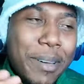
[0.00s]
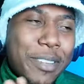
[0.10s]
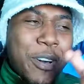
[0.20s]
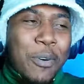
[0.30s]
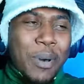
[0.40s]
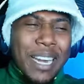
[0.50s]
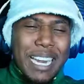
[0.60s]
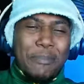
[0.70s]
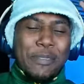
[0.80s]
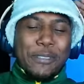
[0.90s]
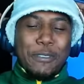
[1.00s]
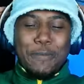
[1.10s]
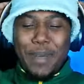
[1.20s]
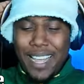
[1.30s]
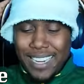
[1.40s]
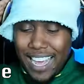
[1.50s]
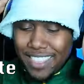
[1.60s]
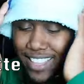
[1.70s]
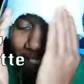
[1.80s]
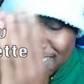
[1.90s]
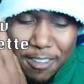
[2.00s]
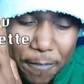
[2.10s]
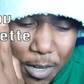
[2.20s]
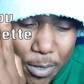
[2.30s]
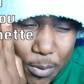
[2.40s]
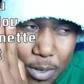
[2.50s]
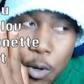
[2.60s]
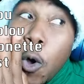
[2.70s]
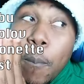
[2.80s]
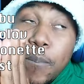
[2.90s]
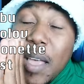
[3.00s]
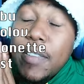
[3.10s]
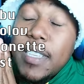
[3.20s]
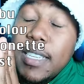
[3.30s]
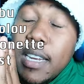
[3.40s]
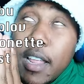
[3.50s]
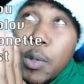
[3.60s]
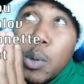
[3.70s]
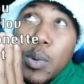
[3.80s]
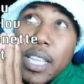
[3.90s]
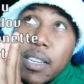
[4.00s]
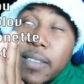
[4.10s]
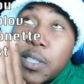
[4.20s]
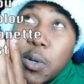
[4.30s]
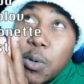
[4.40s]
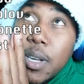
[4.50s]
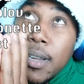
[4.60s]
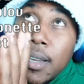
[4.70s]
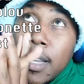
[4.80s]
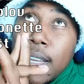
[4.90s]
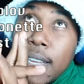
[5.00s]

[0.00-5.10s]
But yo, what an episode, man. I think this is the first one. No, I've seen another one where they touched on...